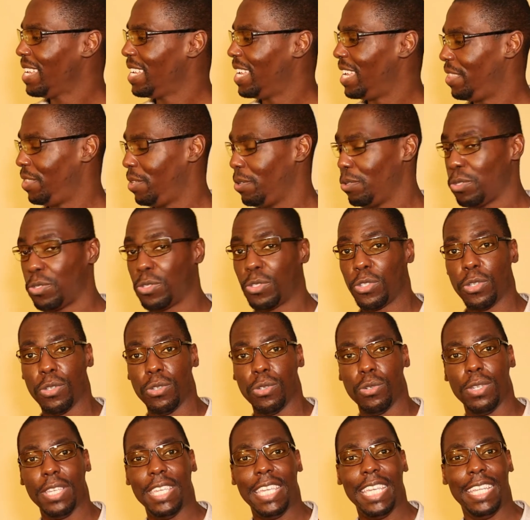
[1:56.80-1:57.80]
And those
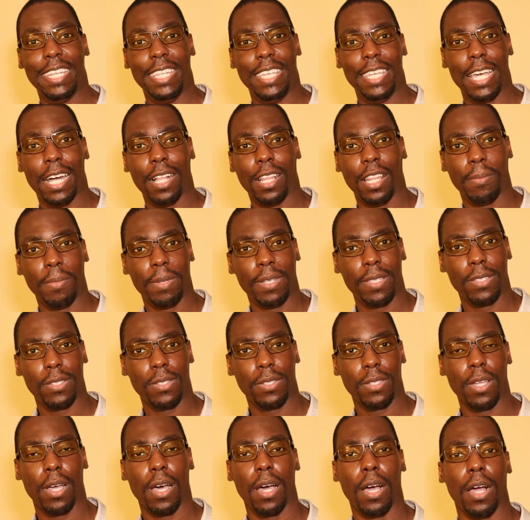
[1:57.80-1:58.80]
two ED
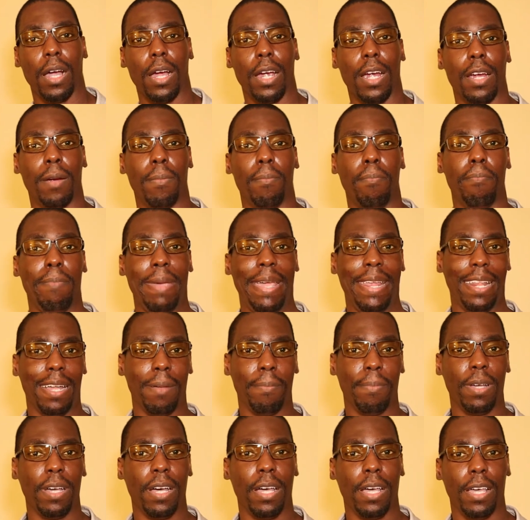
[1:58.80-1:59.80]
elements are made
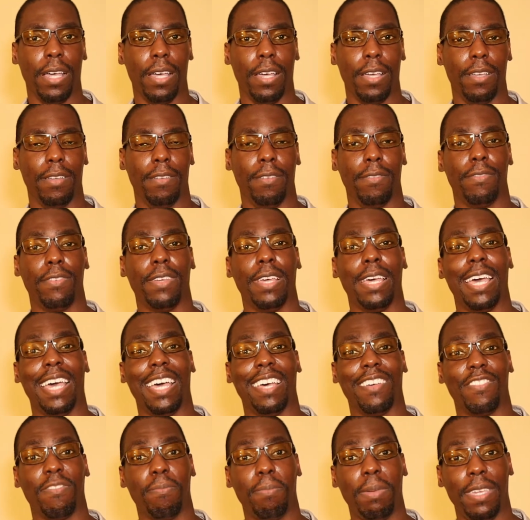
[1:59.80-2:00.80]
up of
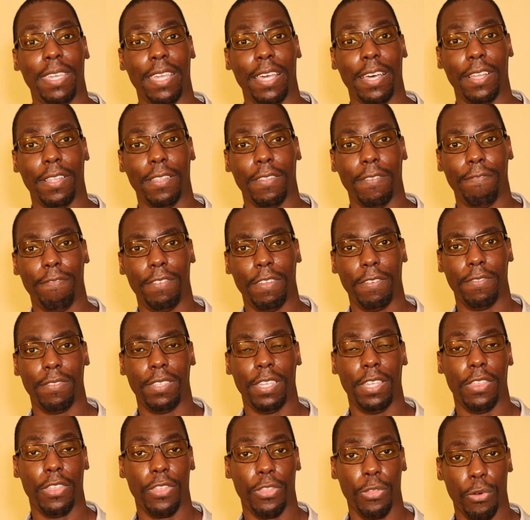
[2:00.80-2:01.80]
FPL
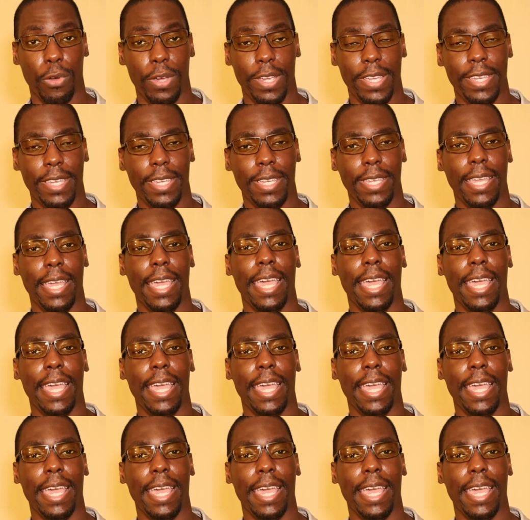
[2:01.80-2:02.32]
53